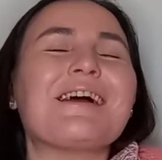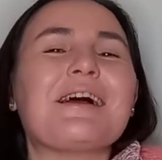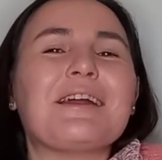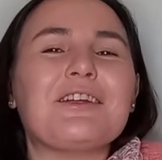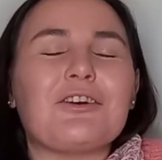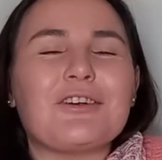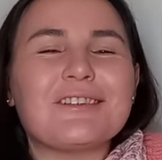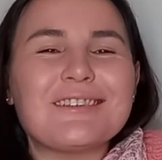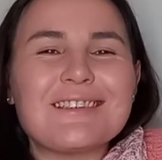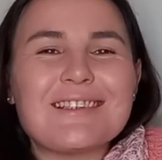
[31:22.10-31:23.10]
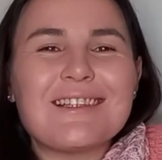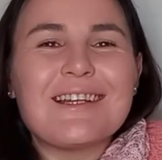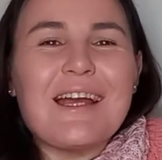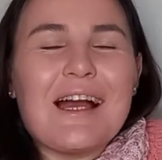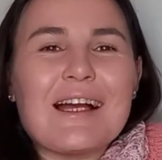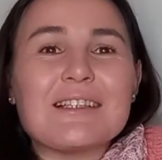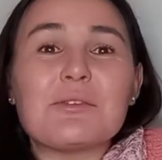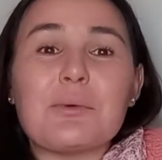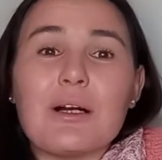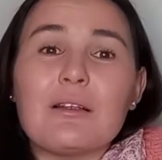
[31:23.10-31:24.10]
yarns, as
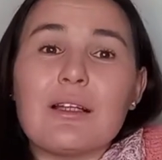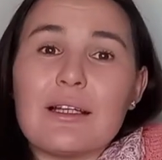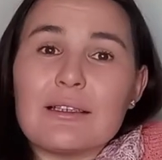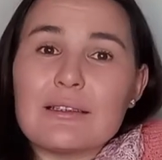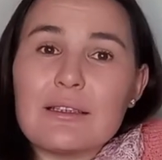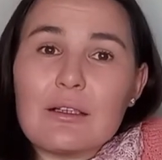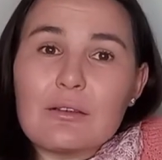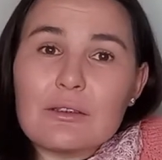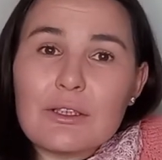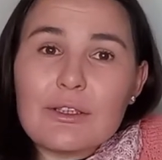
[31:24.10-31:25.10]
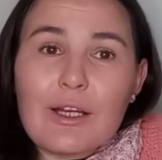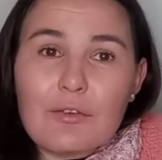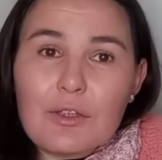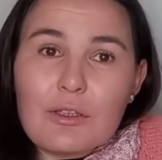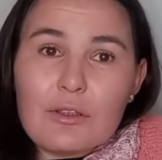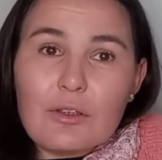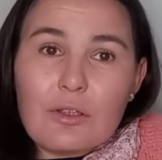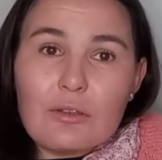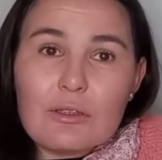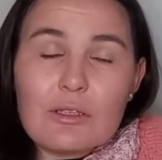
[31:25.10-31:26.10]
well as local South African
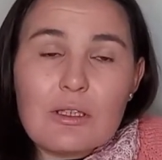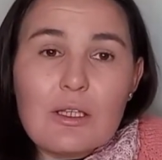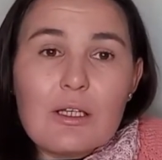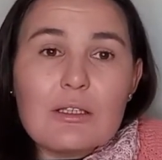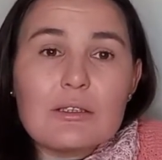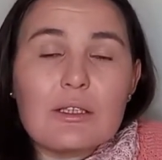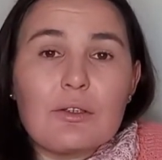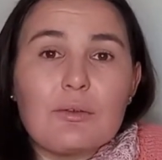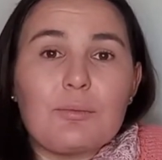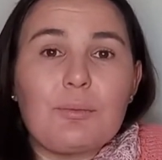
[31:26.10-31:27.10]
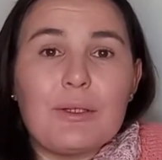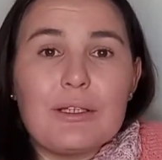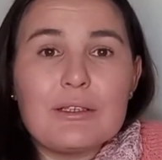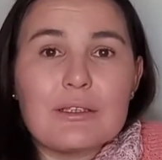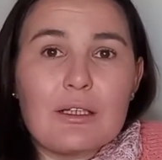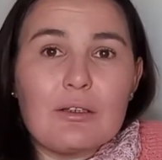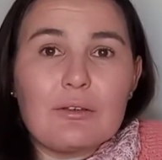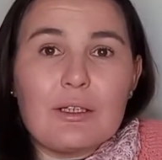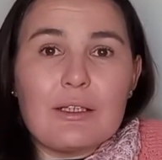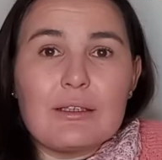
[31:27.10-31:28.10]
yarns. So please go
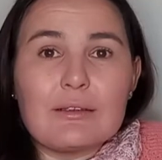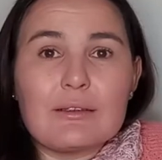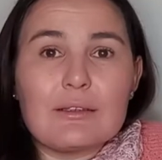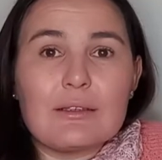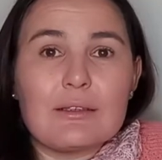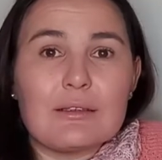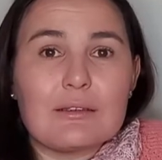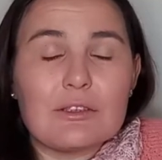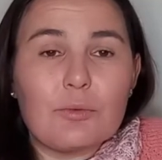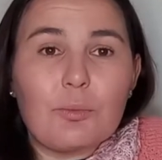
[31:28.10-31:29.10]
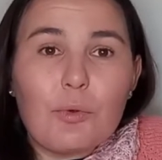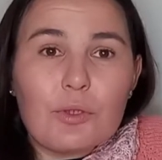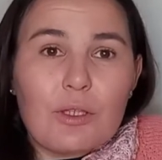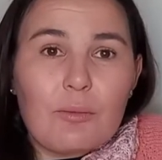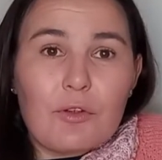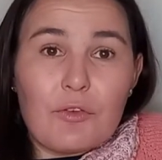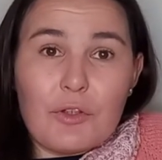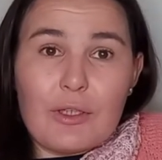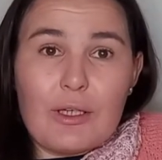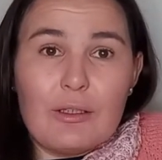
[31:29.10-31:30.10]
and support them if you
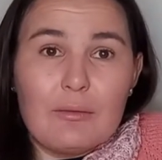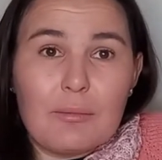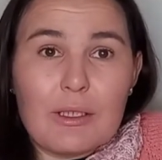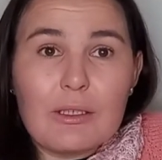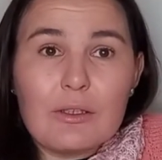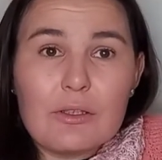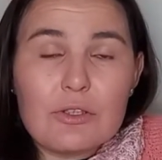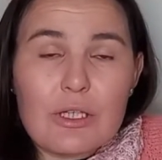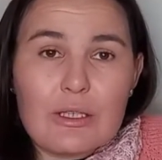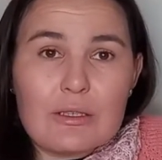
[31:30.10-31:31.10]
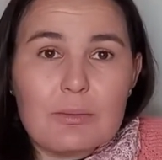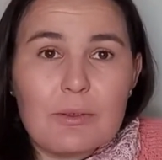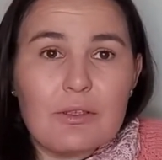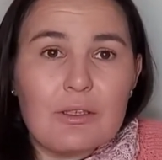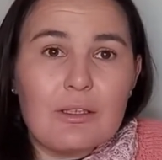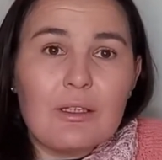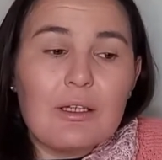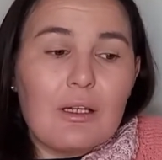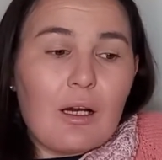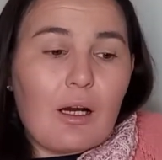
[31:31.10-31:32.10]
can. Make it to Johannesburg.
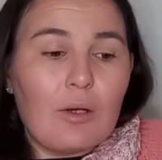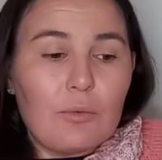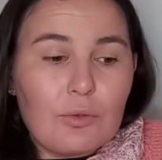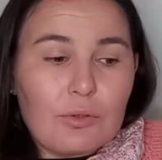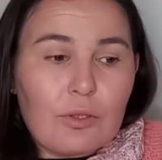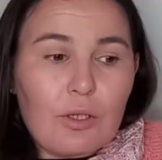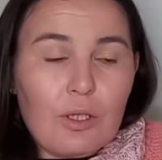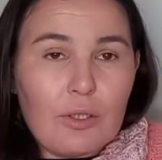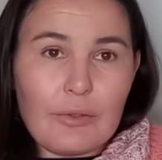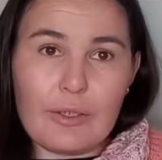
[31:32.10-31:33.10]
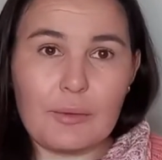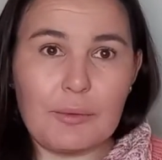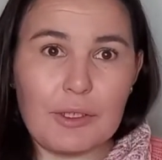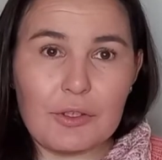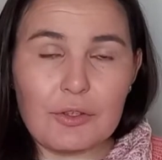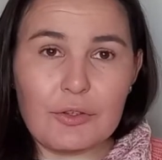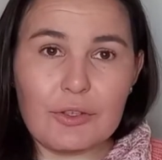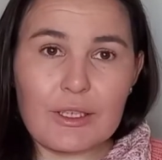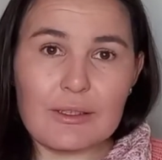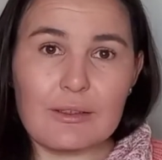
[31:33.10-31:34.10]
I would highly recommend you do
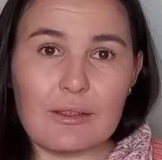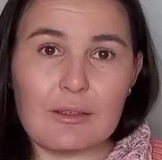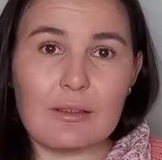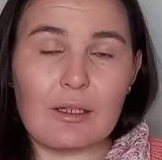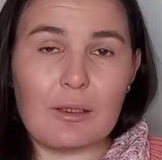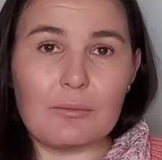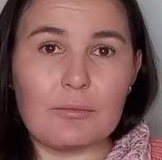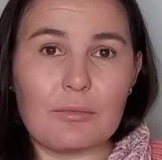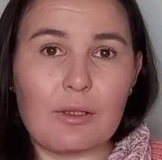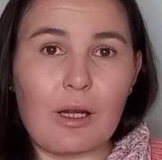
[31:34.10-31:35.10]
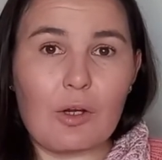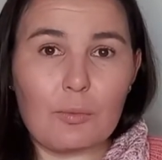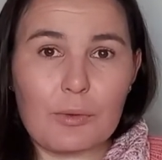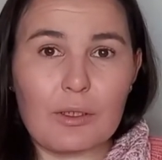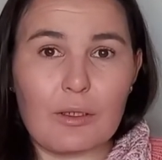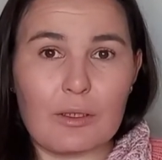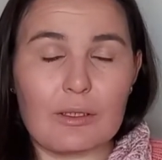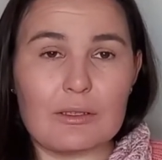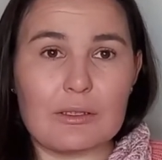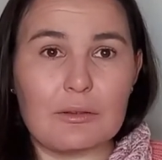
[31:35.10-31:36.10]
that. I'm hoping I
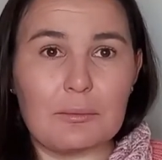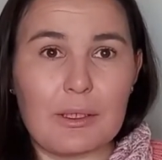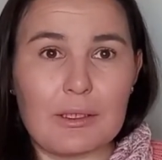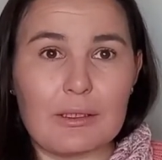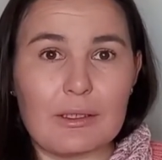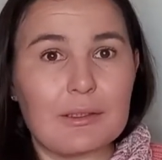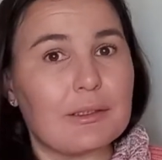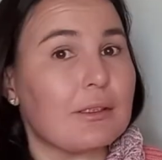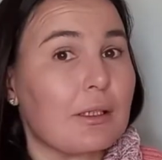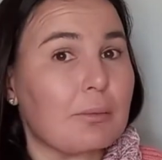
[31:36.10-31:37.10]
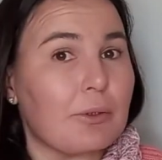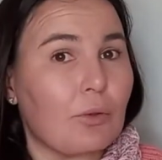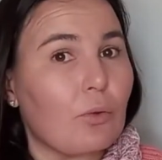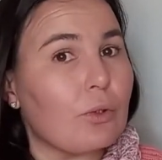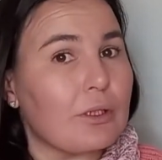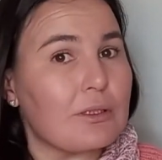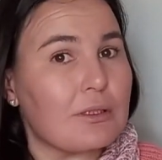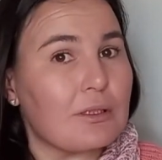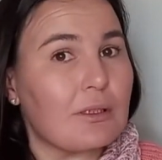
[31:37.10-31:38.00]
can still make another trip in August,